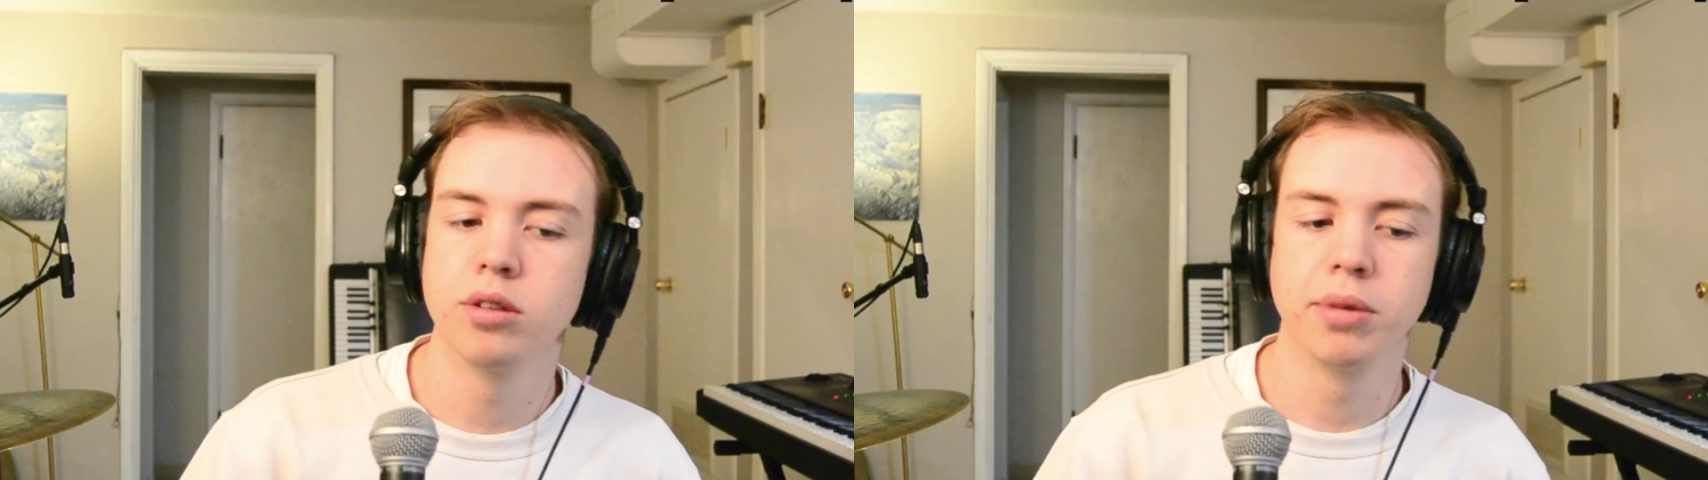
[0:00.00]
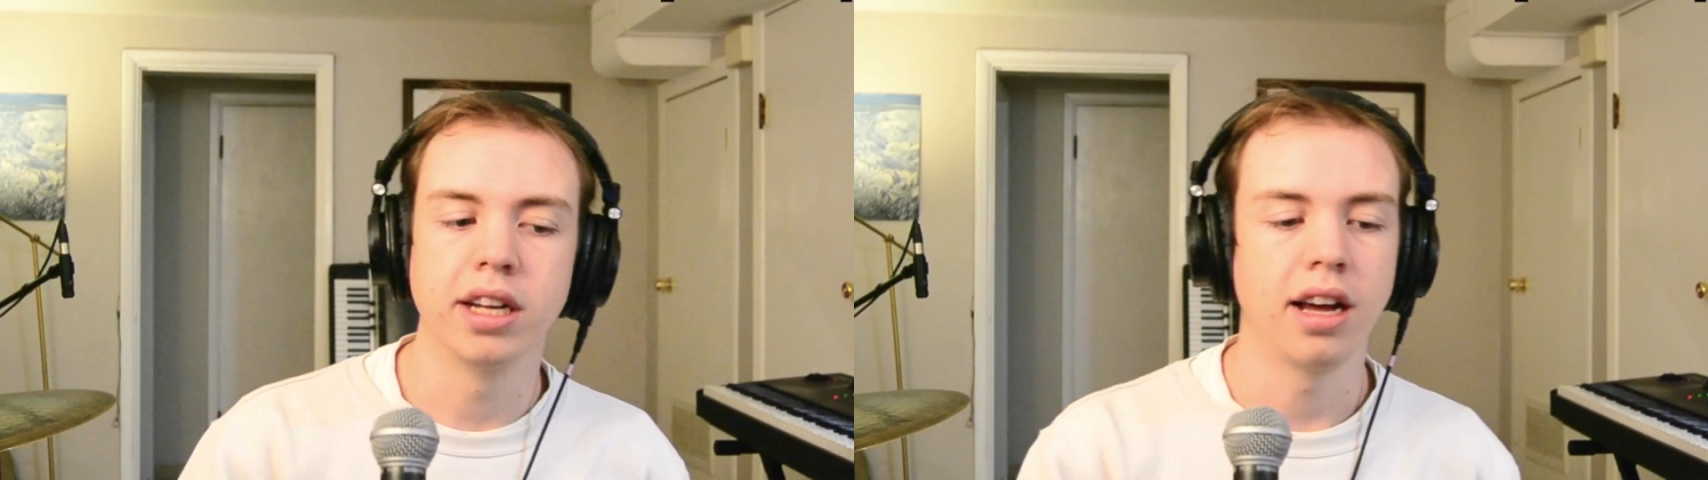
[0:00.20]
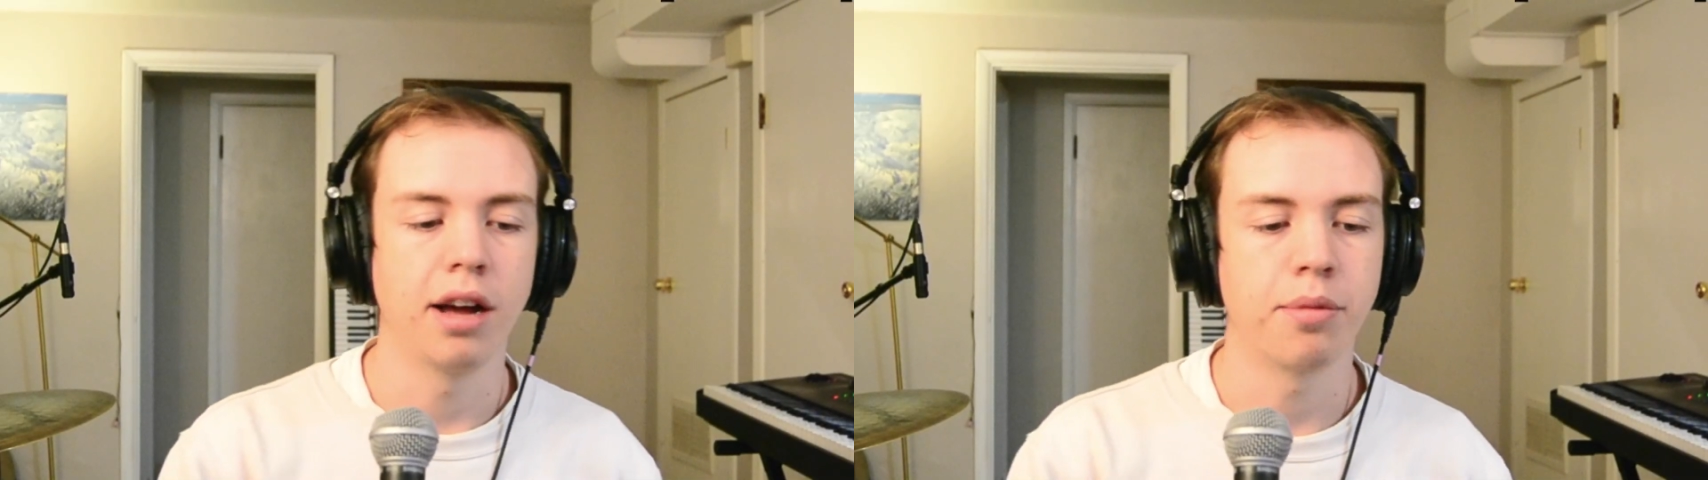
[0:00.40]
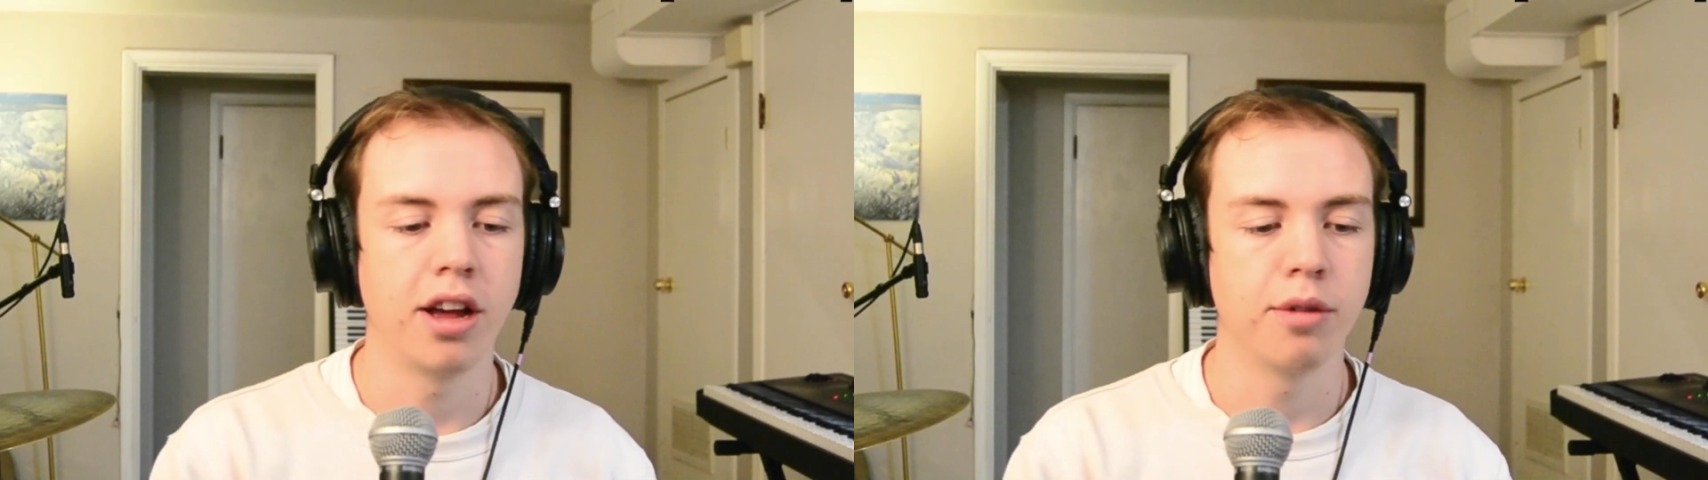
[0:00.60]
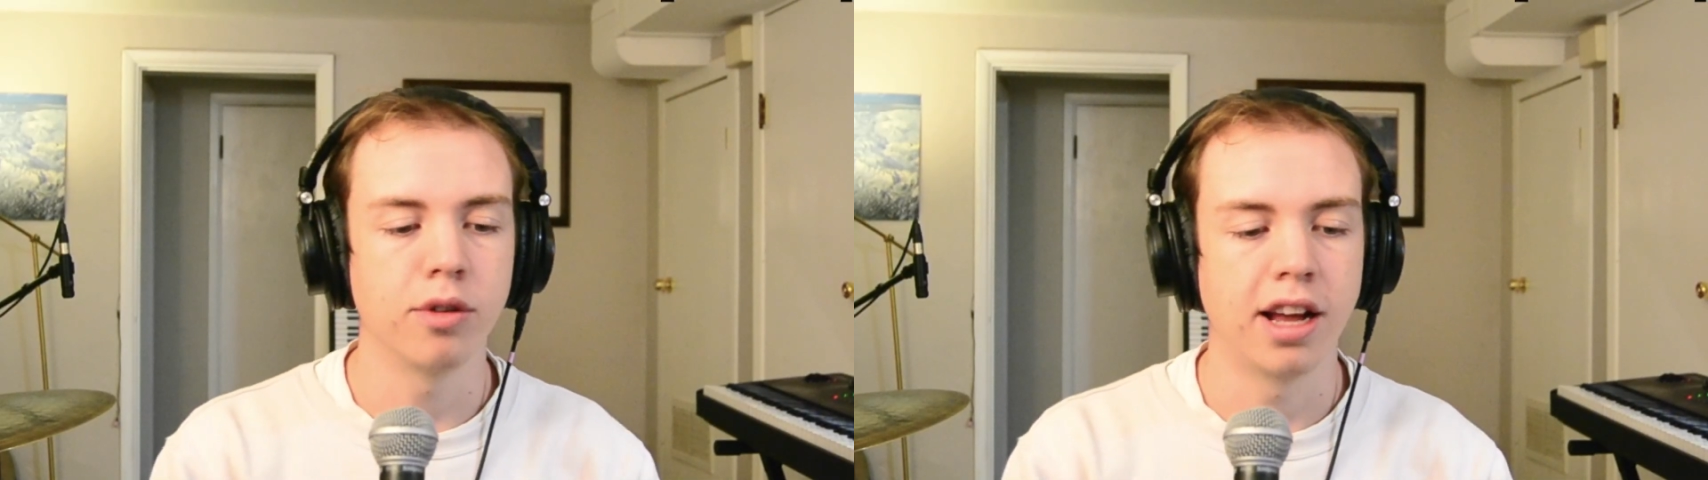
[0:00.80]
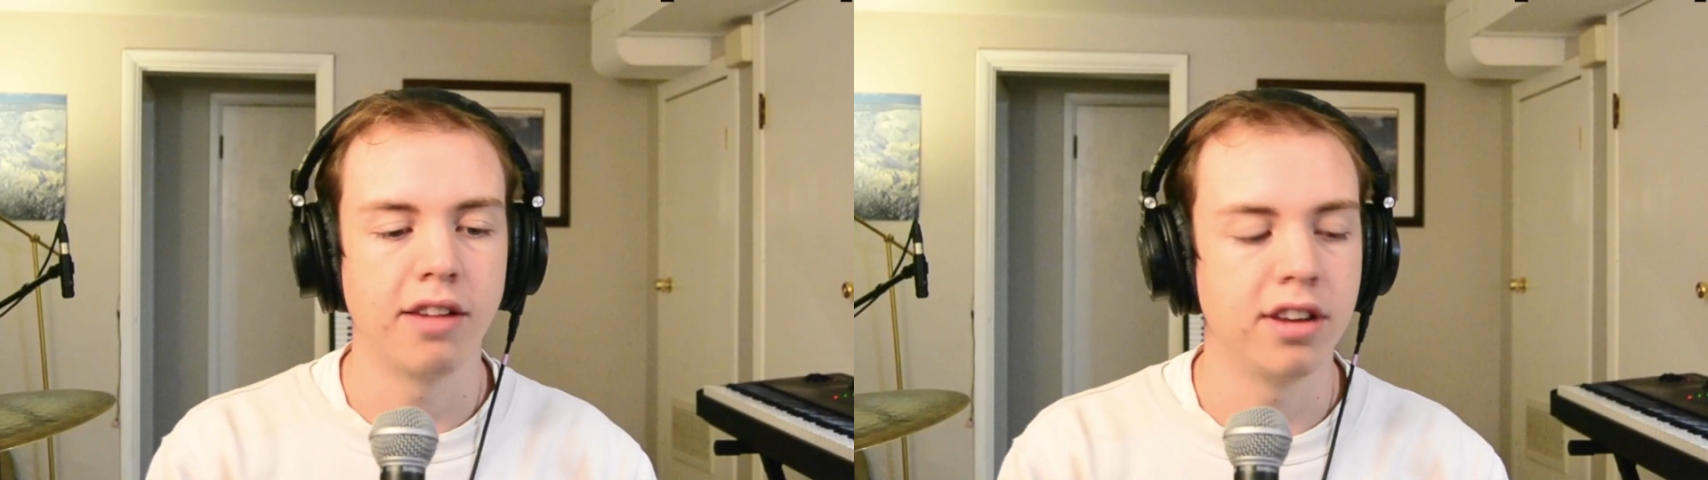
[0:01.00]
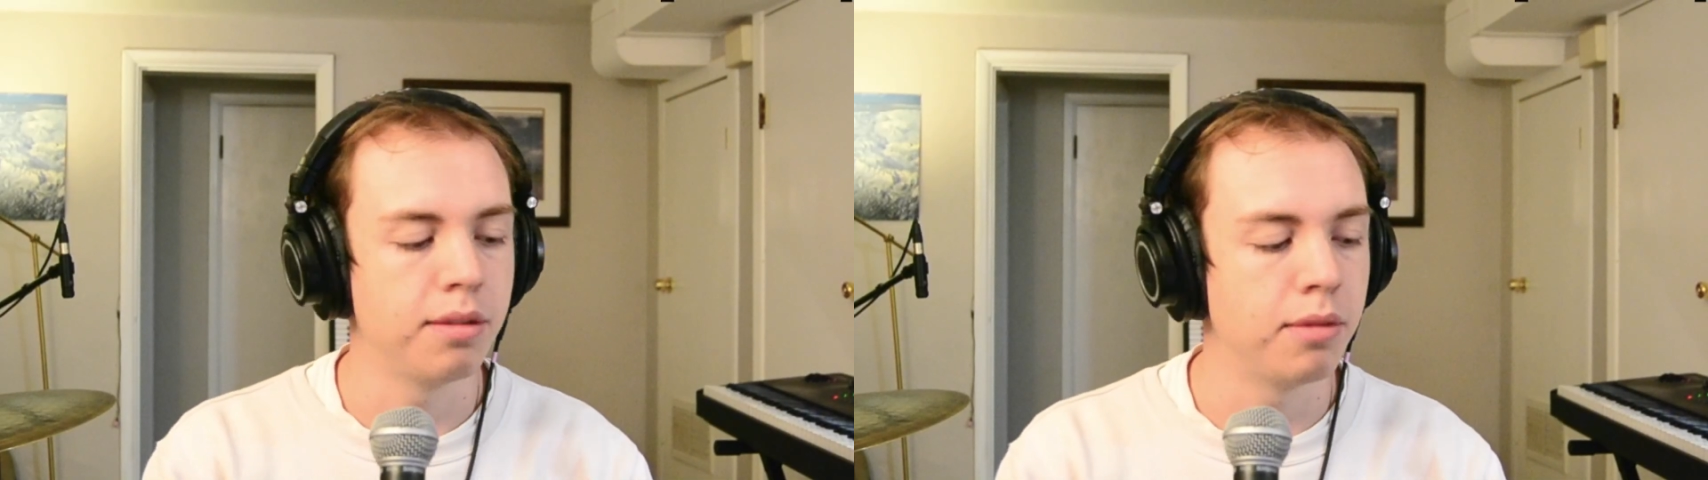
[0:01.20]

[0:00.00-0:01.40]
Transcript: but I probably won't have it in